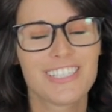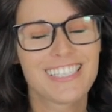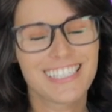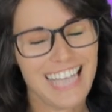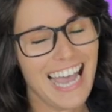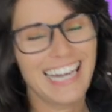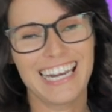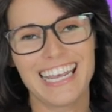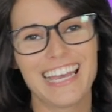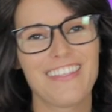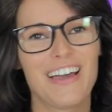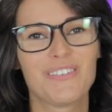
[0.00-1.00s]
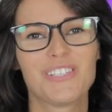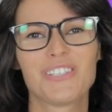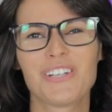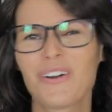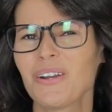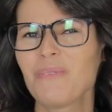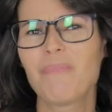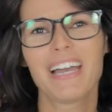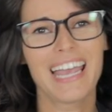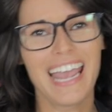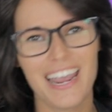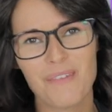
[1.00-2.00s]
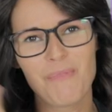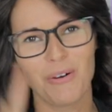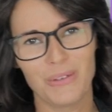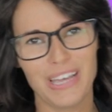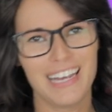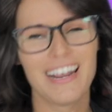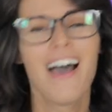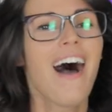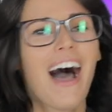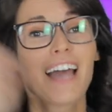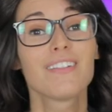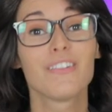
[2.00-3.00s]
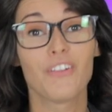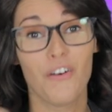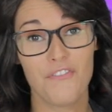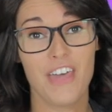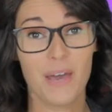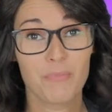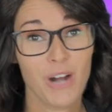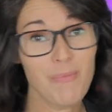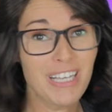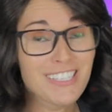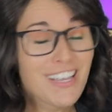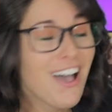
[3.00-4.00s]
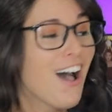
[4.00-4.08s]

society that was started by Anne Boleyn. I love that premise.